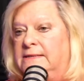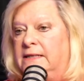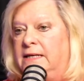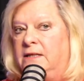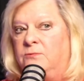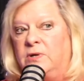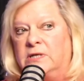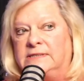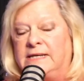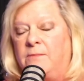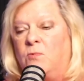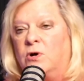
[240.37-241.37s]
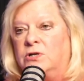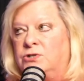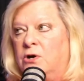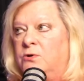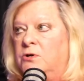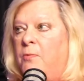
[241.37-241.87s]
in the real estate mortgage
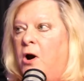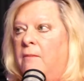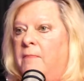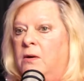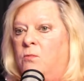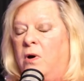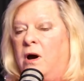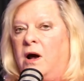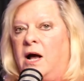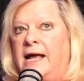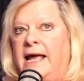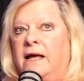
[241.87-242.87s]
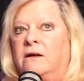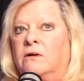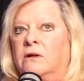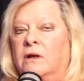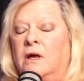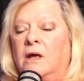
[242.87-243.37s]
loan department, where I
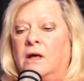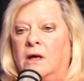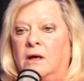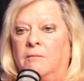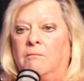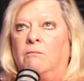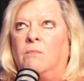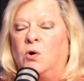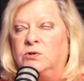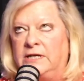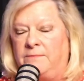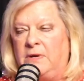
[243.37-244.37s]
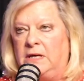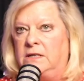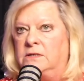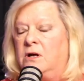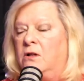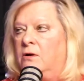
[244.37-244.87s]
handled
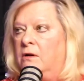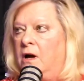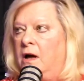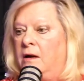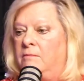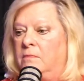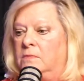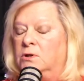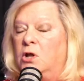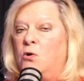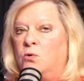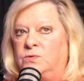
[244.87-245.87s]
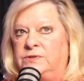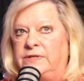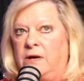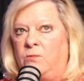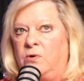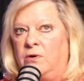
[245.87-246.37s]
multi-million-dollar loans
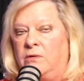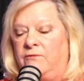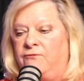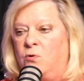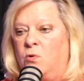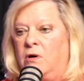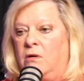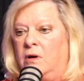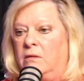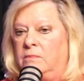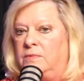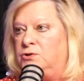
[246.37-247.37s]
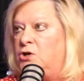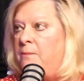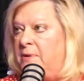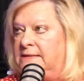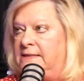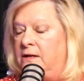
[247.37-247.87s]
that were for
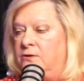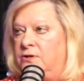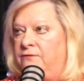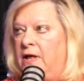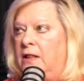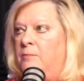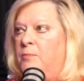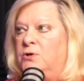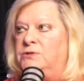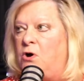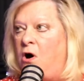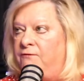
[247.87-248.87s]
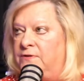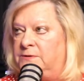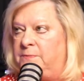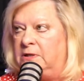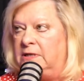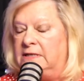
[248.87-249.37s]
shopping center developers, office
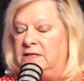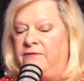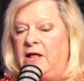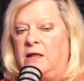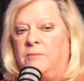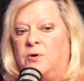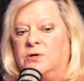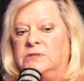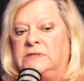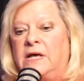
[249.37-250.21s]
building developers,